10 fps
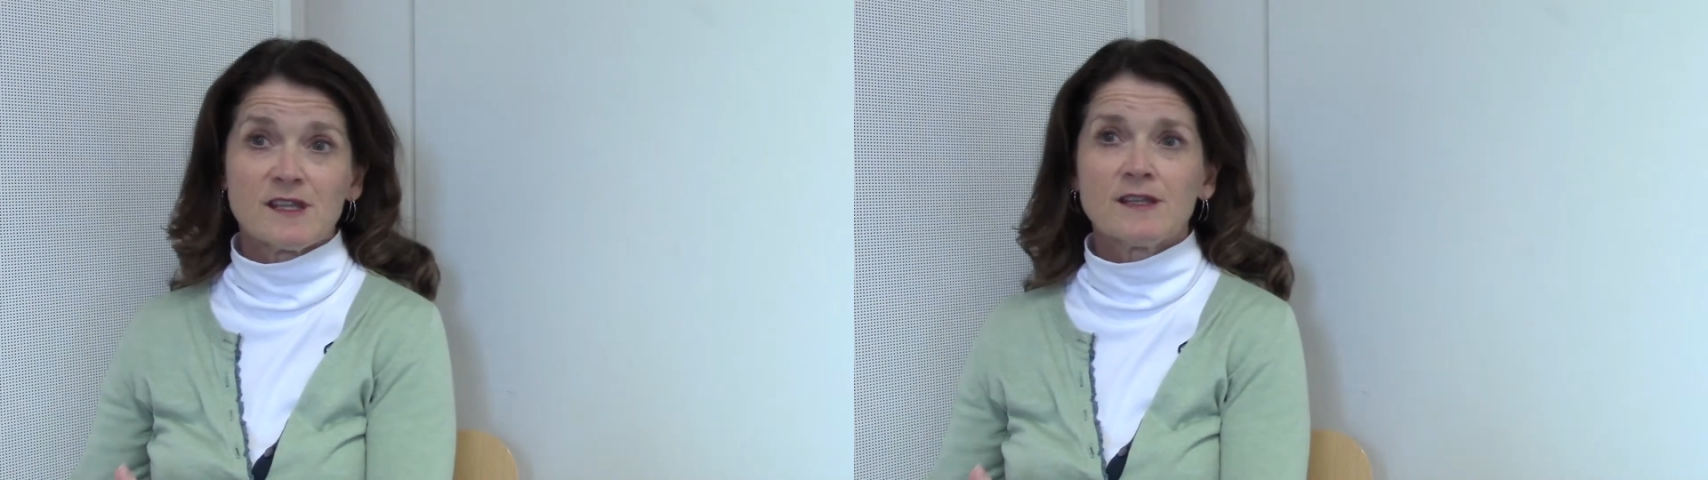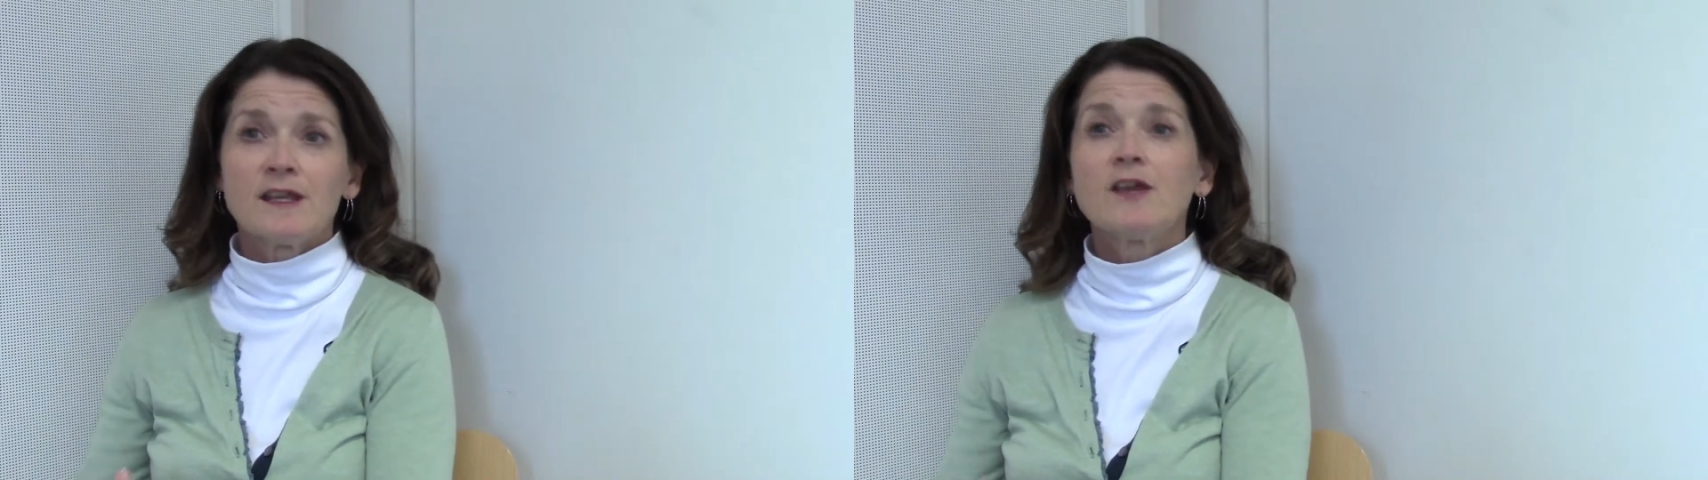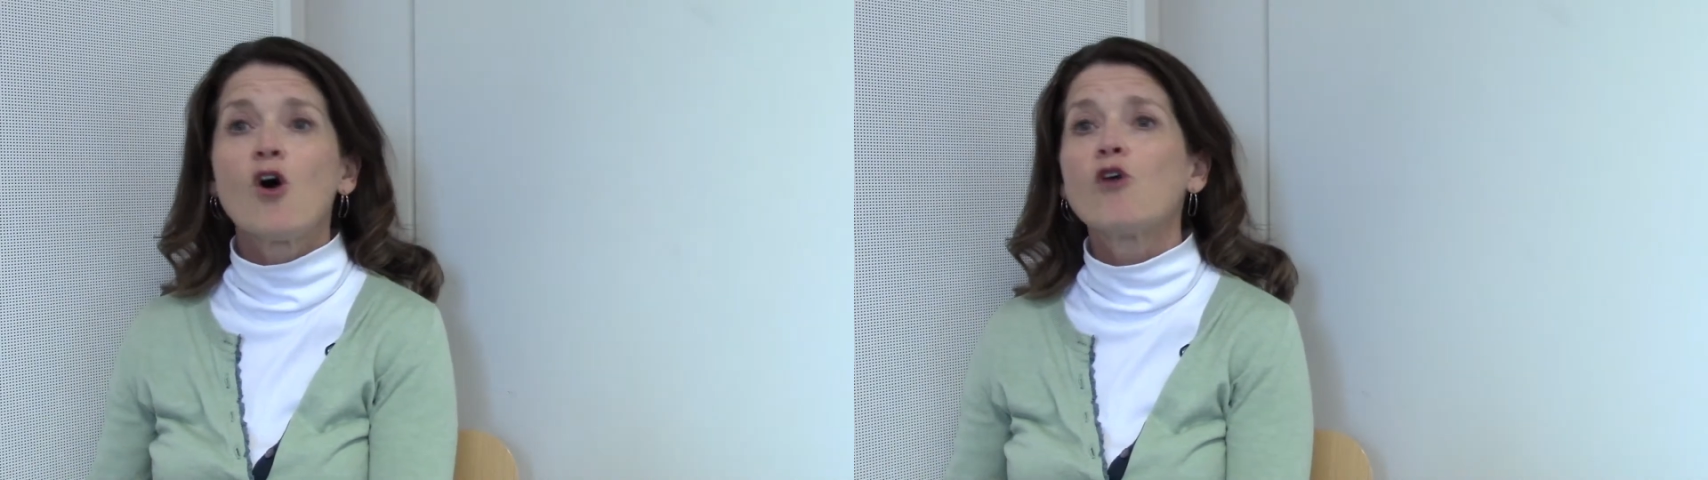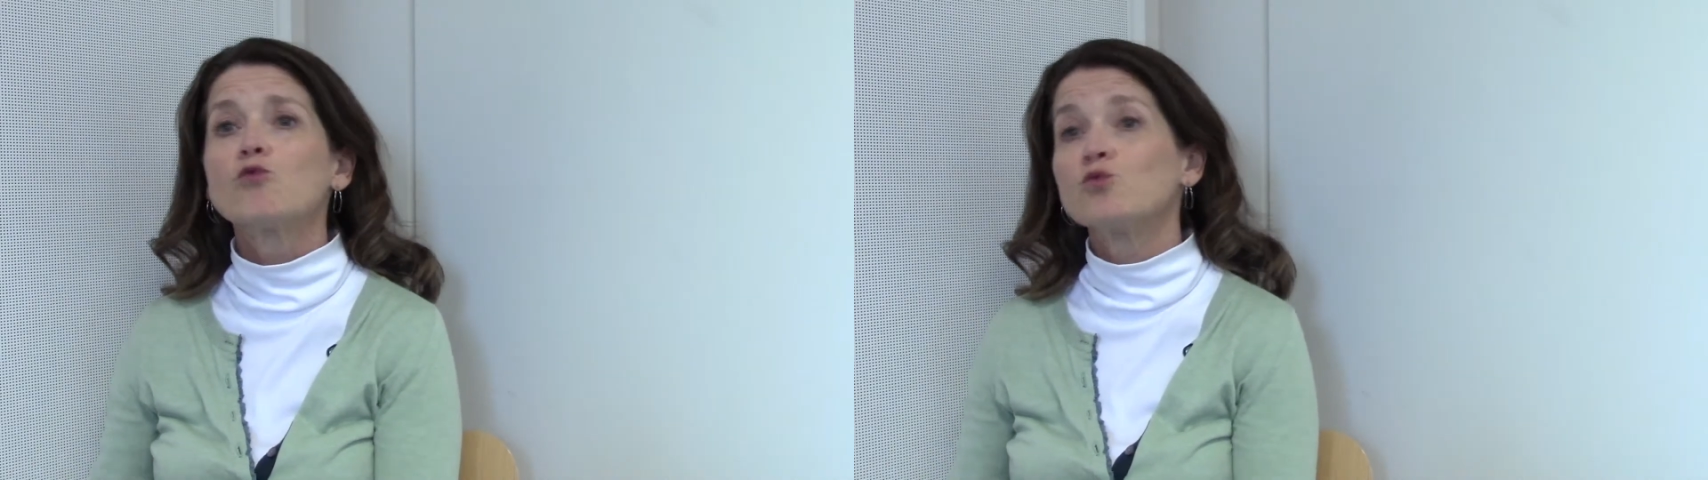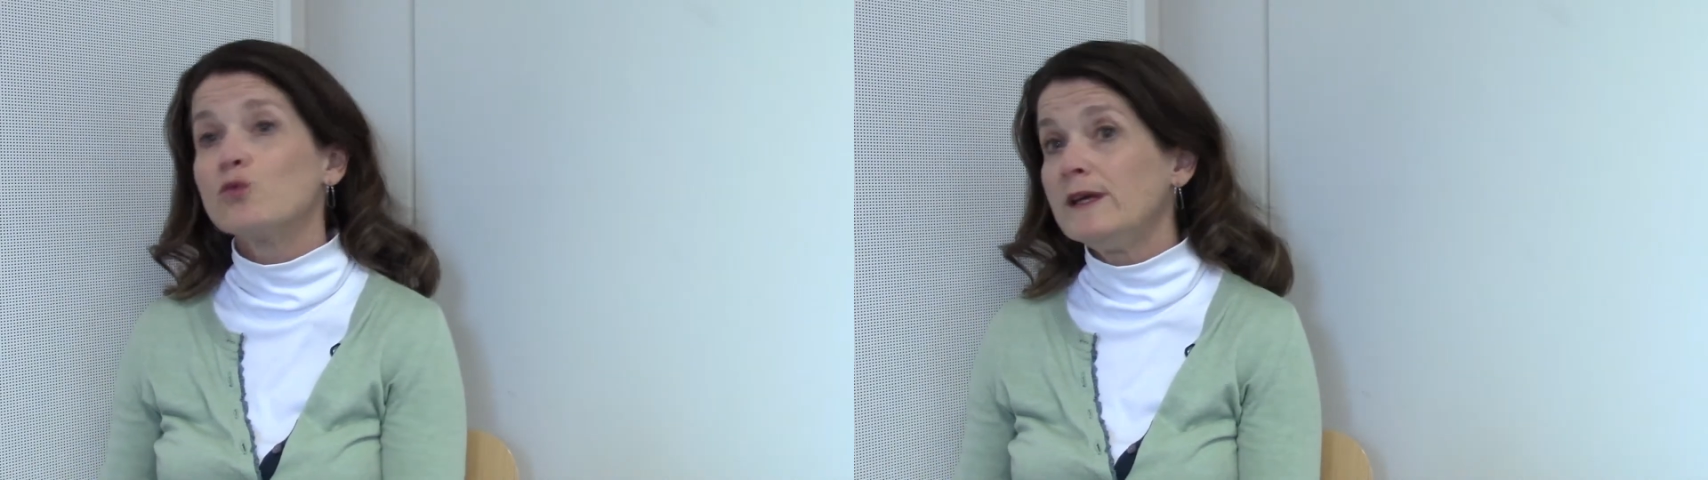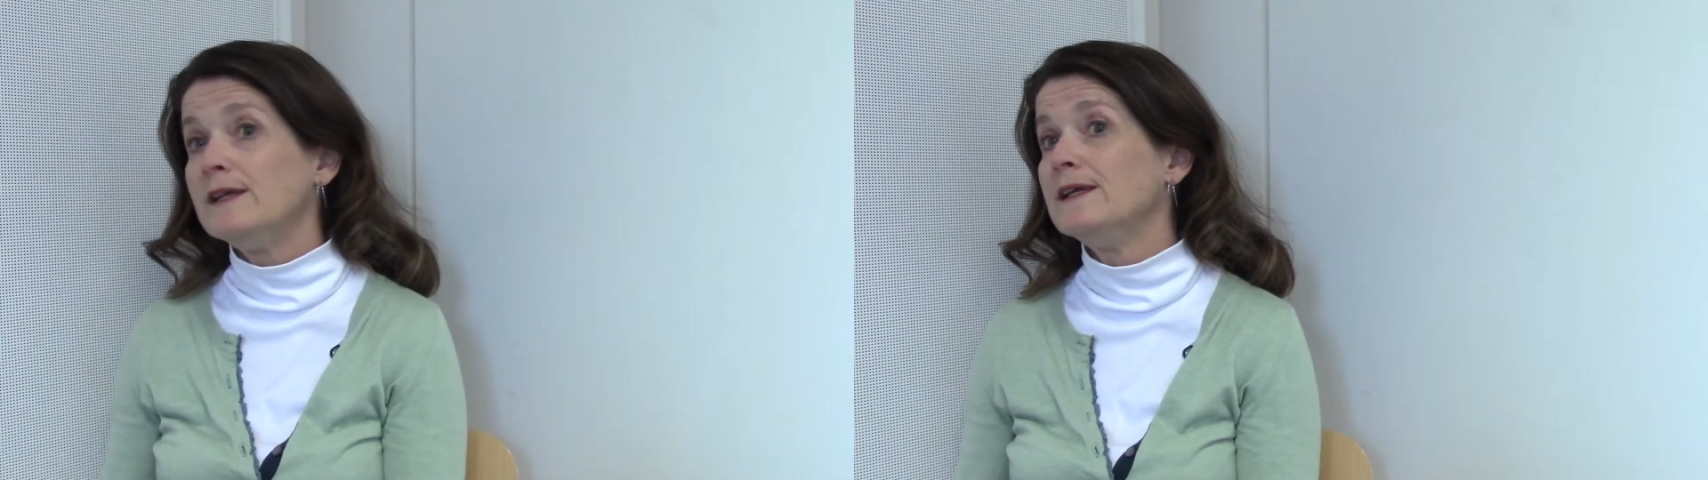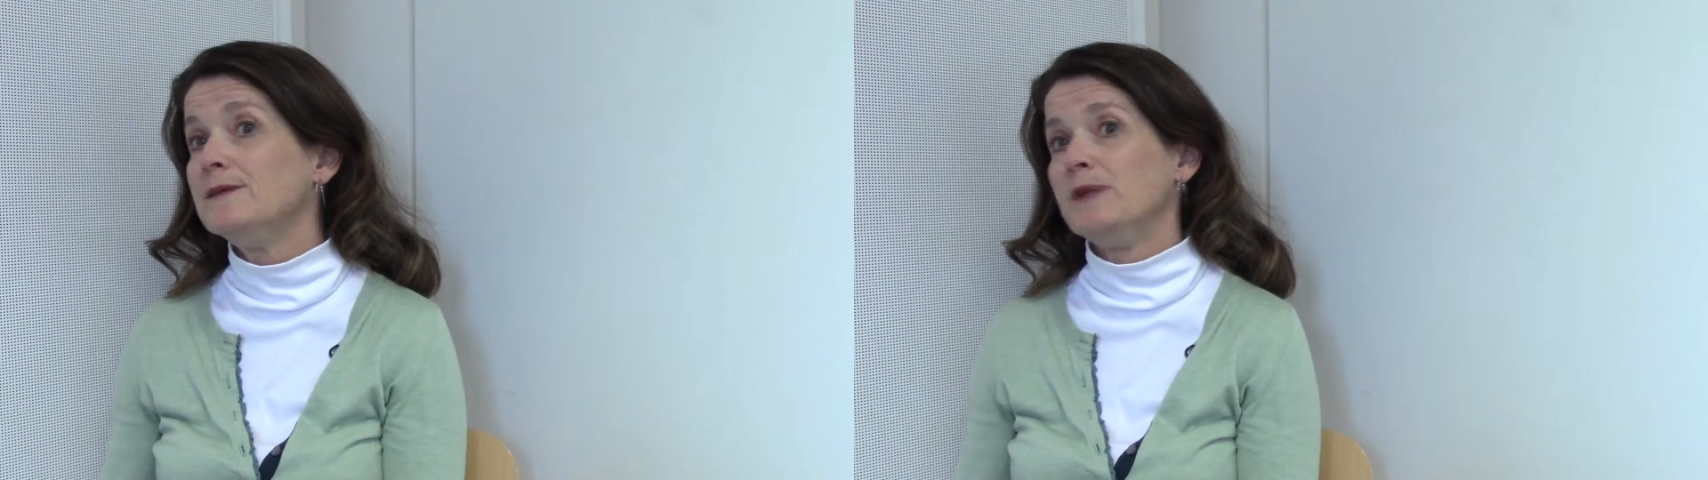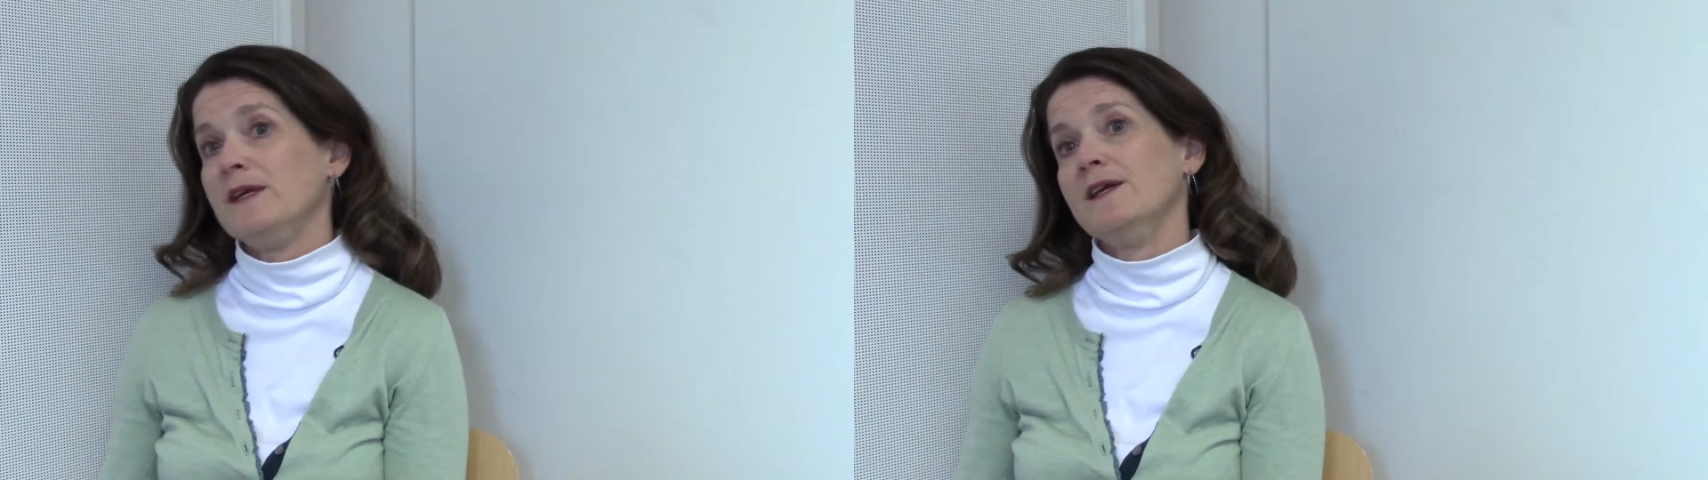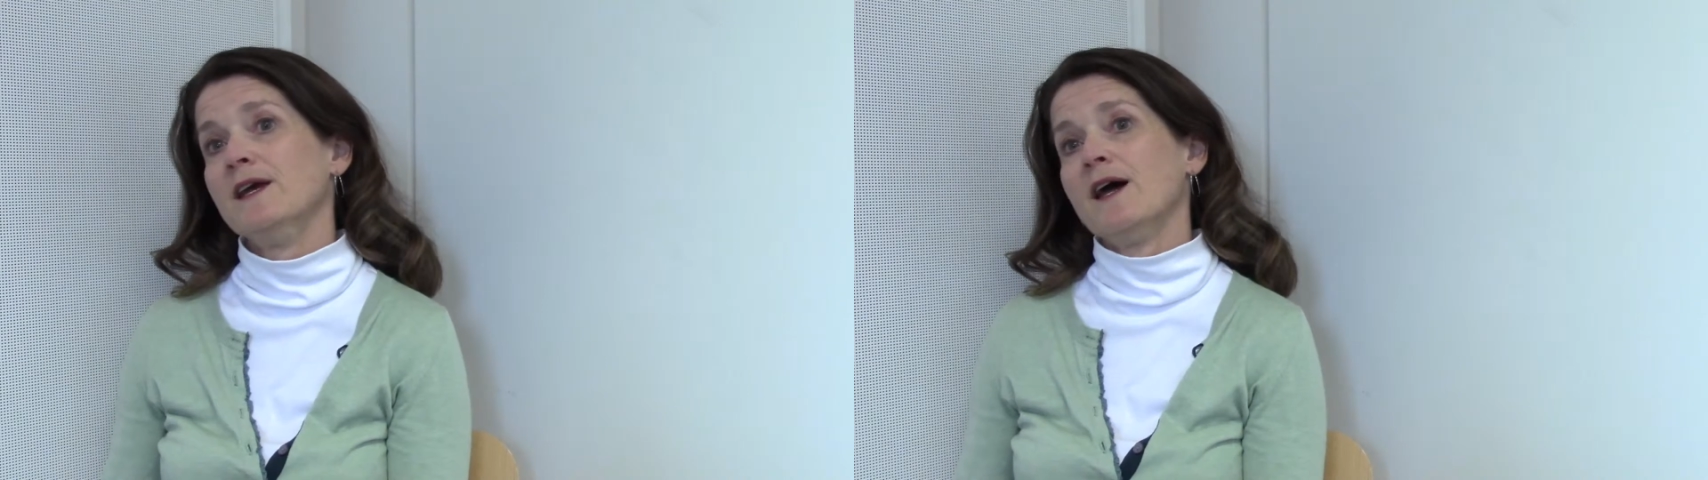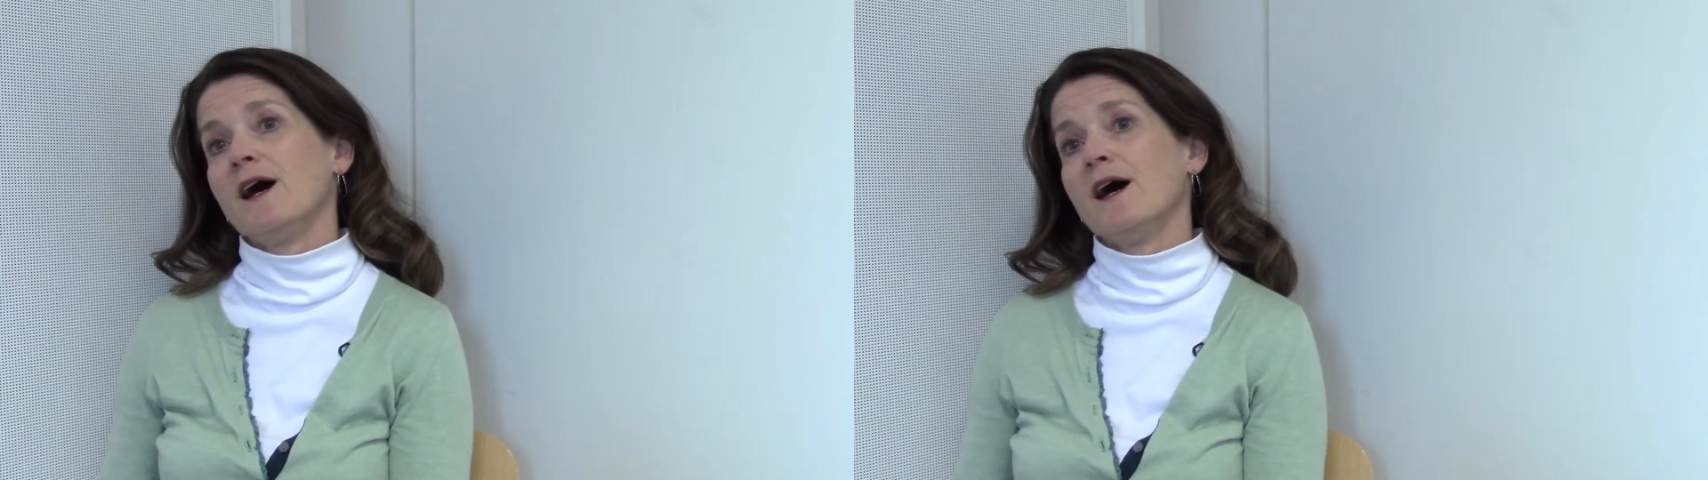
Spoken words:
they can't really be